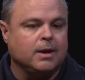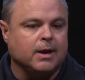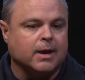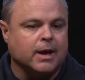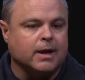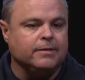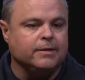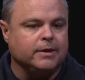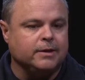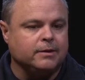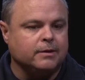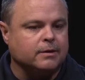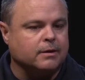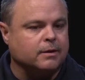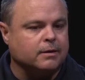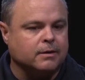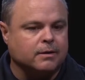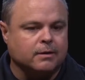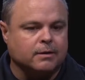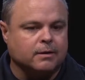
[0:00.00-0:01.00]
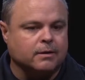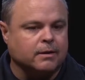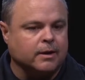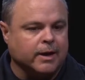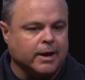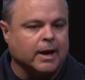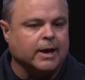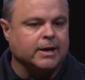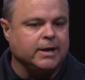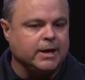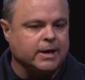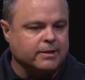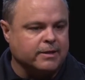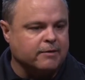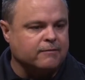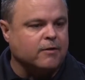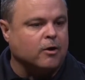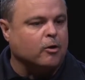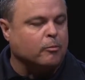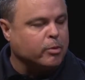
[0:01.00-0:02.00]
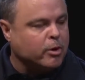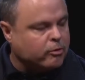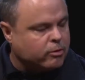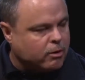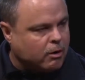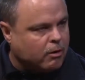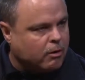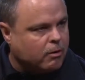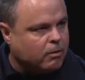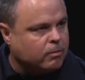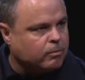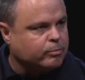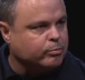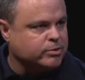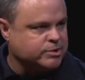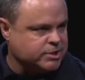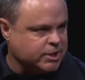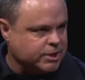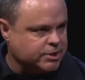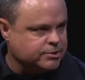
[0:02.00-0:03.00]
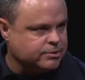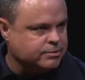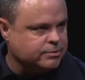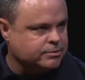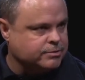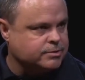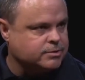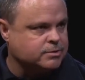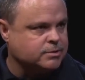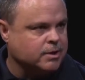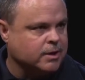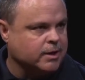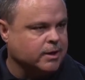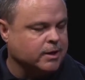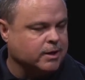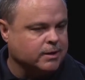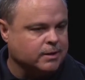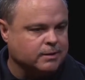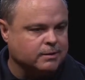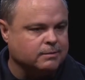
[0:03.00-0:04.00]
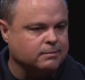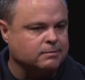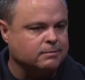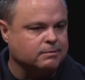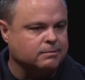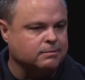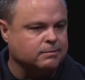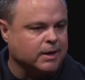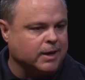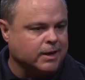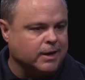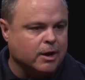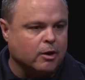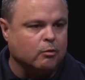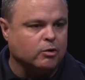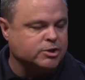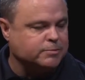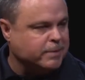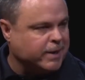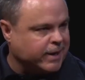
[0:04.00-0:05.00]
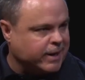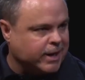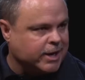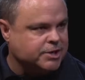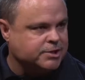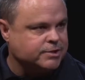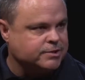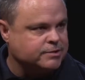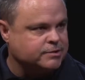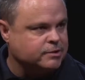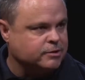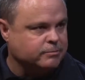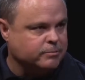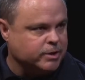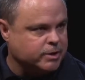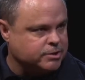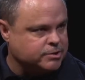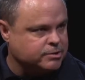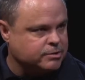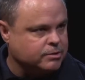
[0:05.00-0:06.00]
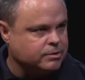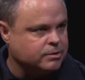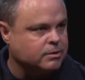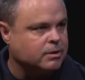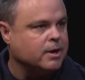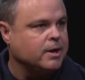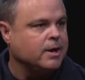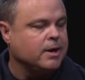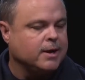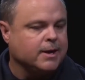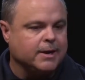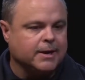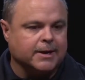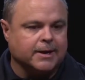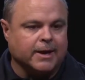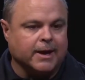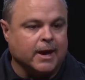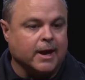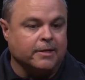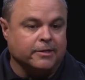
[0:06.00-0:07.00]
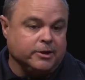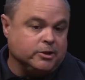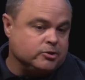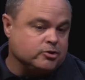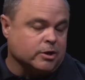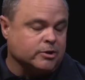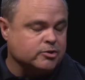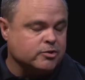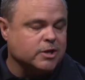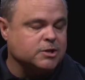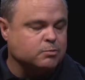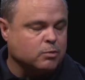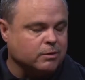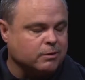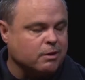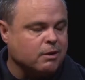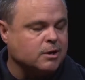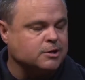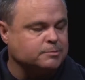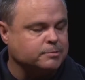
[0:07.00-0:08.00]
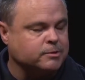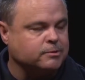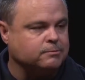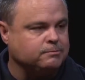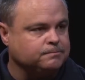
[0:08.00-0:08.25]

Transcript: And then again, they follow protocol, procedures, they they know which medications to administer and then and transport to the hospital.